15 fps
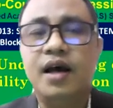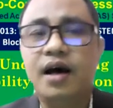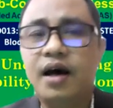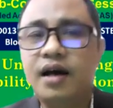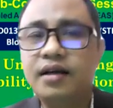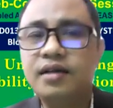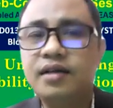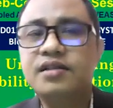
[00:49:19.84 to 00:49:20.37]

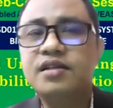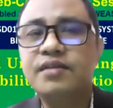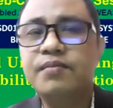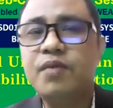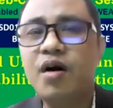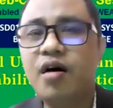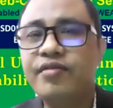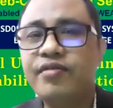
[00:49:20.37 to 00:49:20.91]
Other
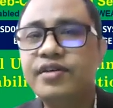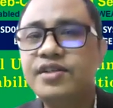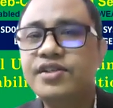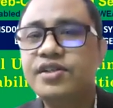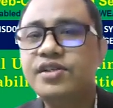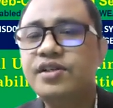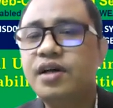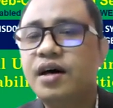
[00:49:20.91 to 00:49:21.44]
stream of
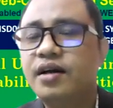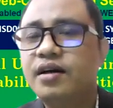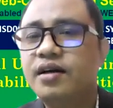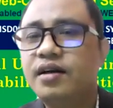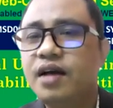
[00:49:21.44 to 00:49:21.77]
research in other